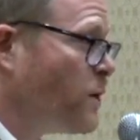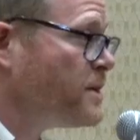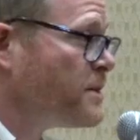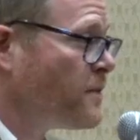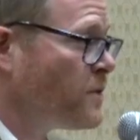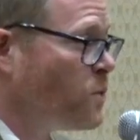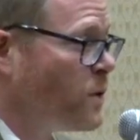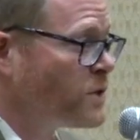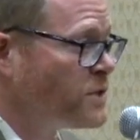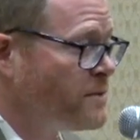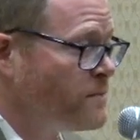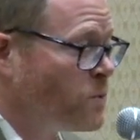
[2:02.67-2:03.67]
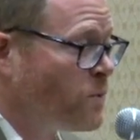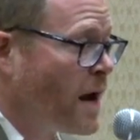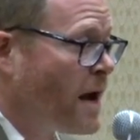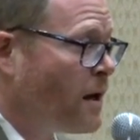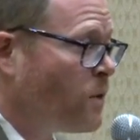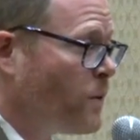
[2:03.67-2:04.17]
is on the question of
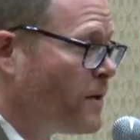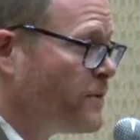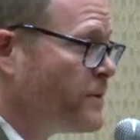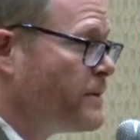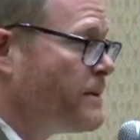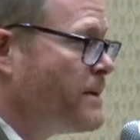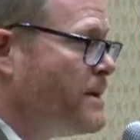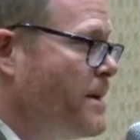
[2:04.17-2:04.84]
morale, whether